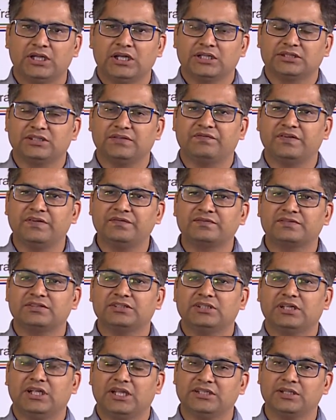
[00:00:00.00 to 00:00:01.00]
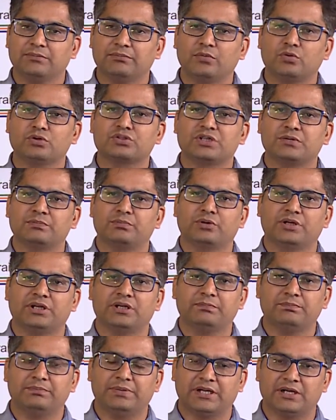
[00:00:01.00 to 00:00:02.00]
The fifth and the most
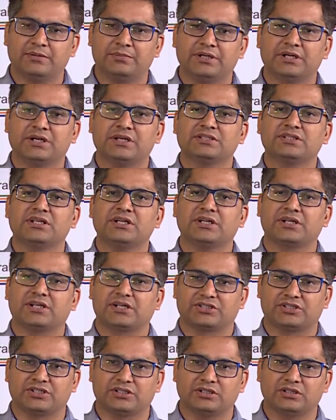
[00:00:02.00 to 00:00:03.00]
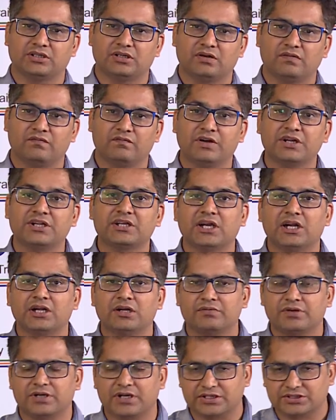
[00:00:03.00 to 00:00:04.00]
important parameter is a detection. What kind
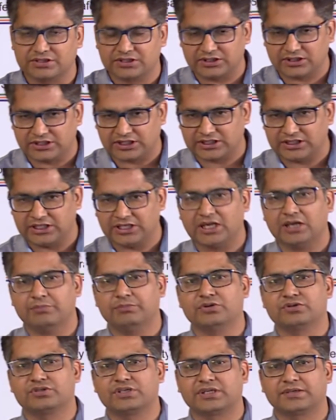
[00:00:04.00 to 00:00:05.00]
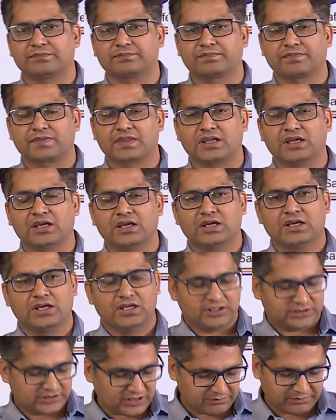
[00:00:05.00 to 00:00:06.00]
of detection technique I am using?
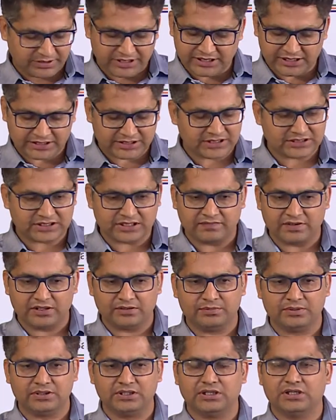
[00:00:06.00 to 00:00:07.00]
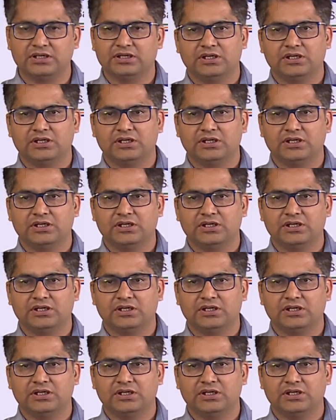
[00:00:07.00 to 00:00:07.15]
There are many techniques available.